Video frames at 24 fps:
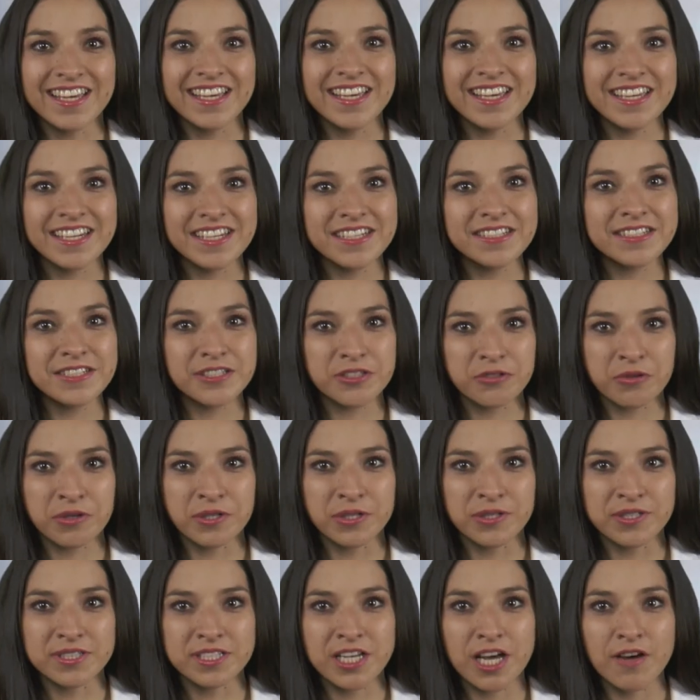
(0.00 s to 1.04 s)
Eating
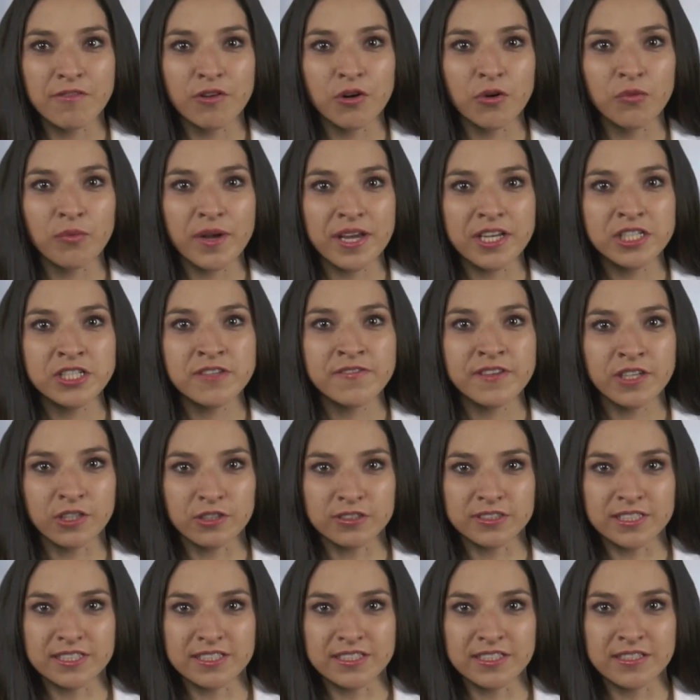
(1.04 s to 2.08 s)
disorders cover a range of
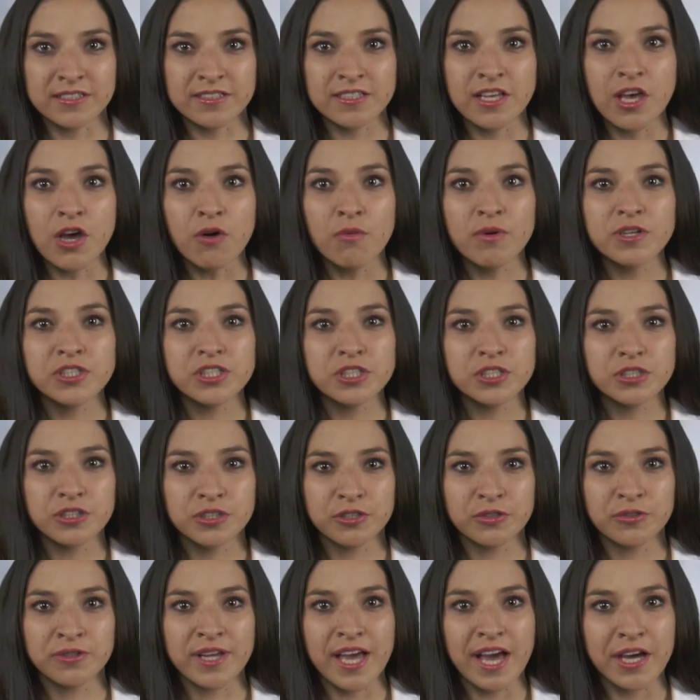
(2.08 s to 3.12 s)
illnesses, which
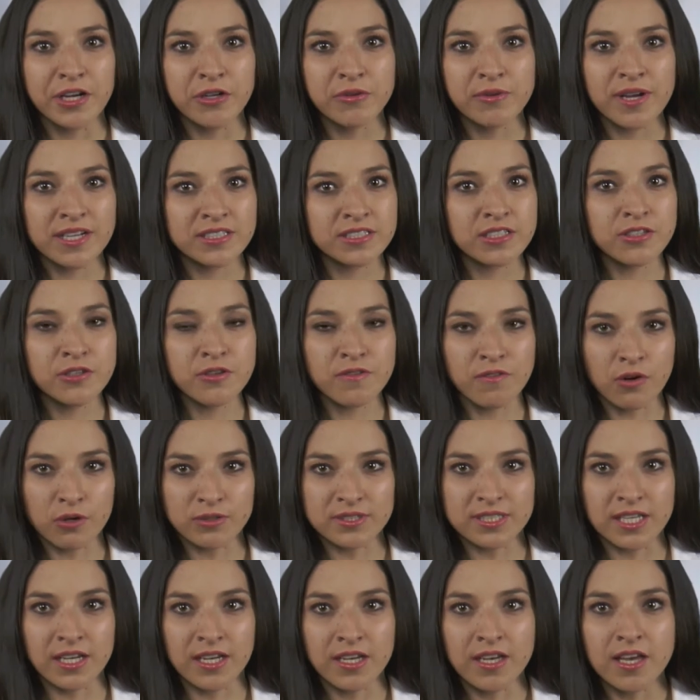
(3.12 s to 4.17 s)
include anorexia
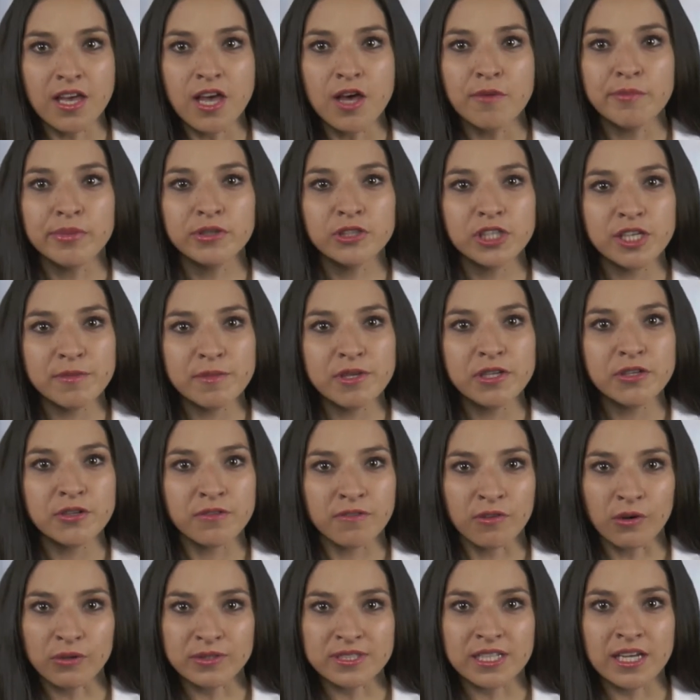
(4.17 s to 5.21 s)
nervosa, bulimia
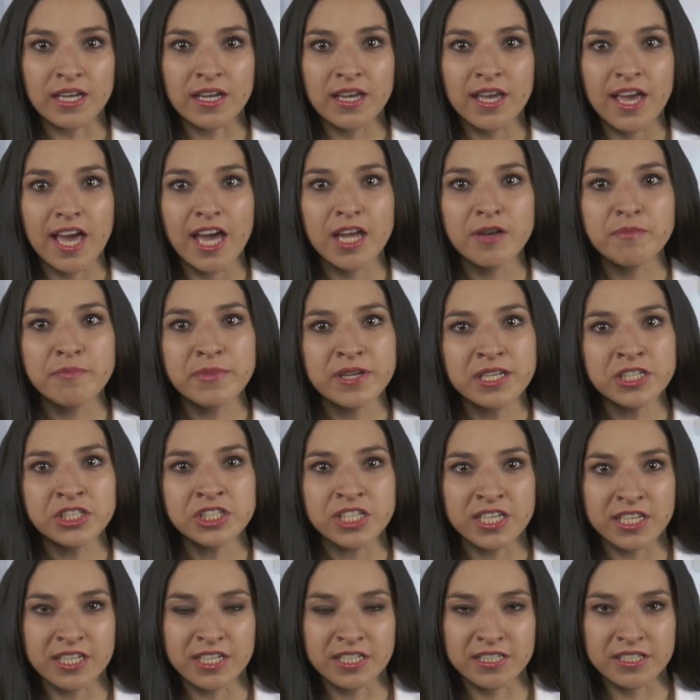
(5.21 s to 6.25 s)
nervosa, and binge
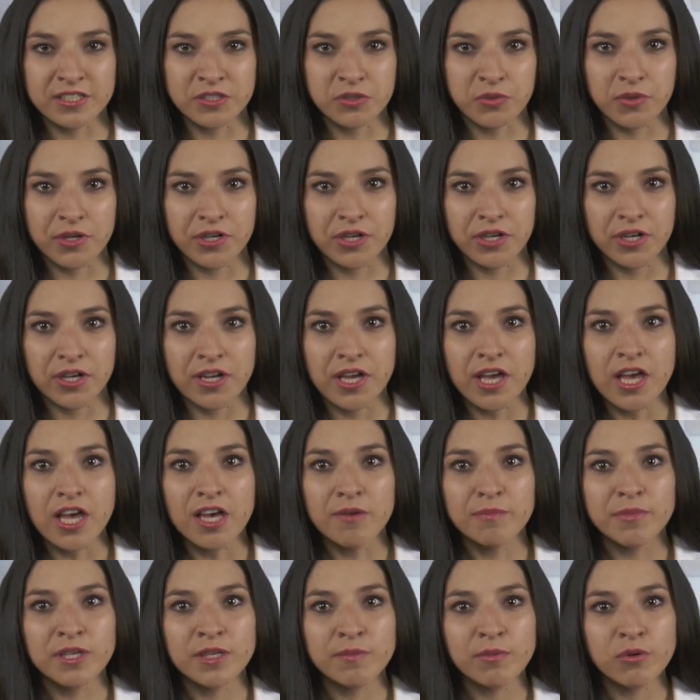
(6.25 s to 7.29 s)
eating disorder.
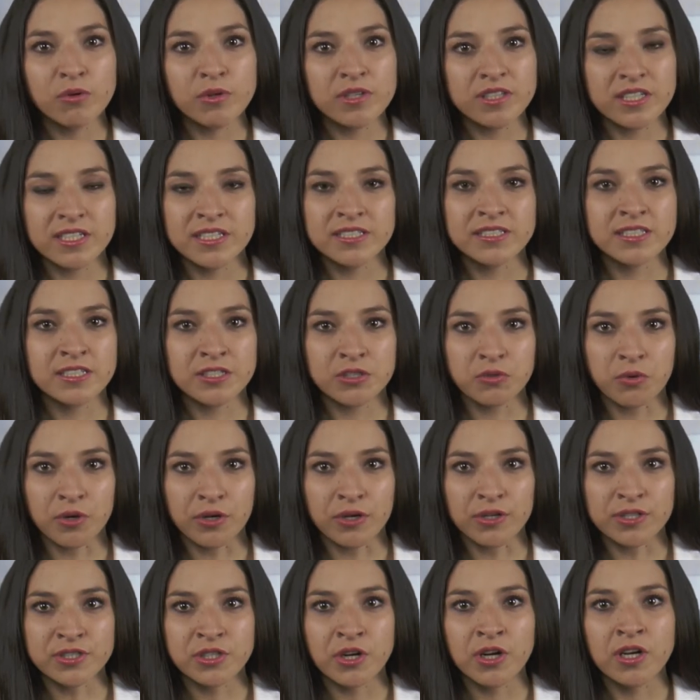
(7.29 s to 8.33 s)
People with these
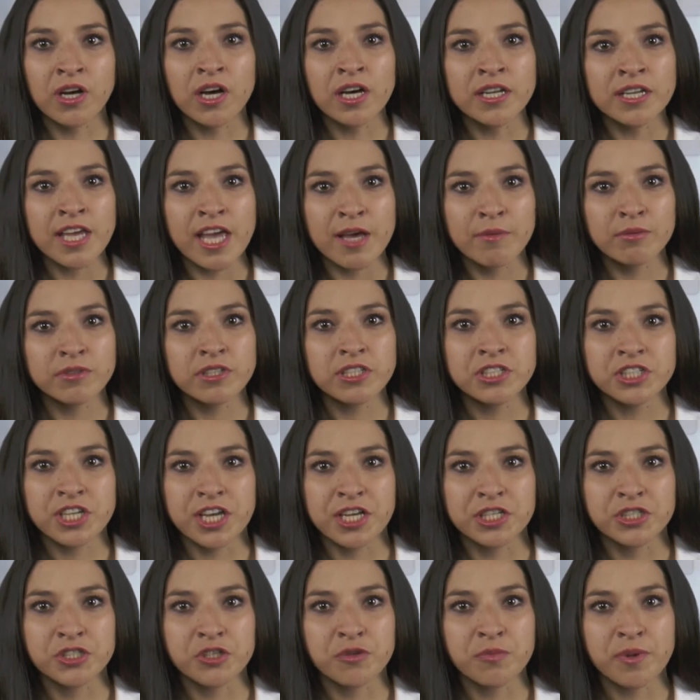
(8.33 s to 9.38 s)
disorders are unable to
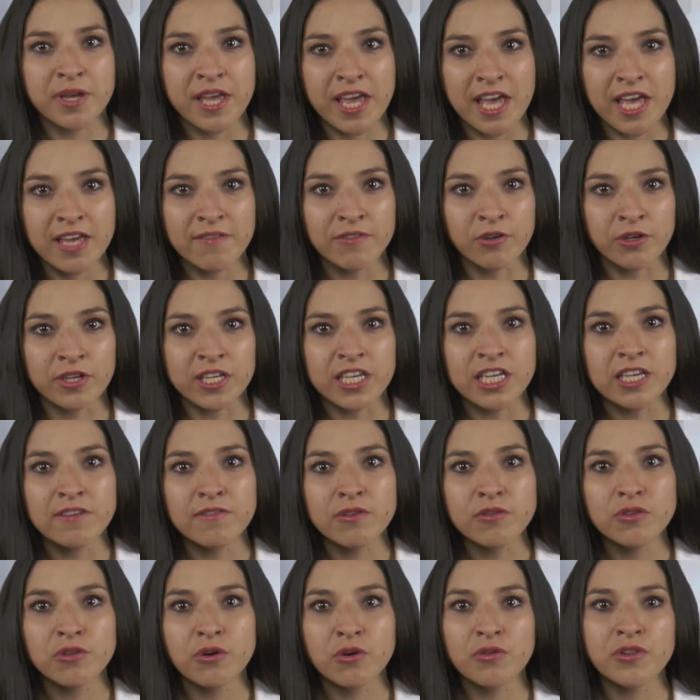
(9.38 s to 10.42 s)
change their behavior
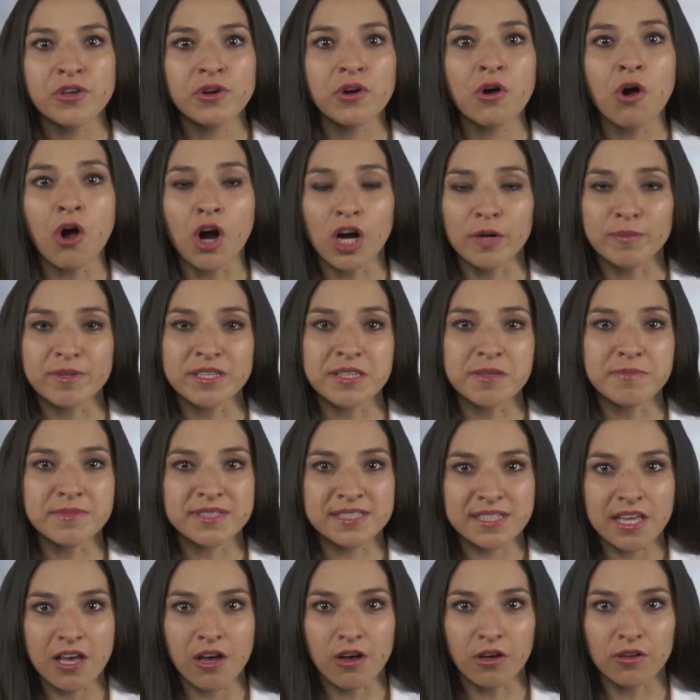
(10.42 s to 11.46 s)
even though they're harming
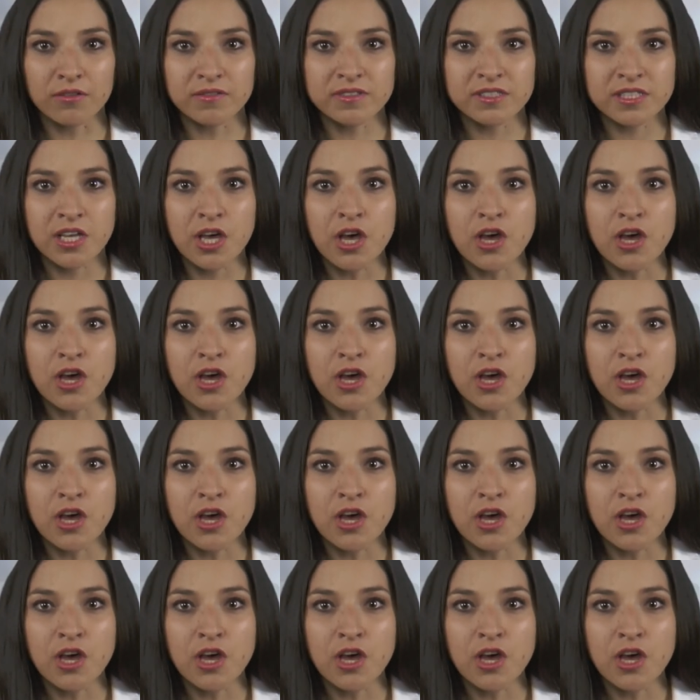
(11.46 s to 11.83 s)
themselves.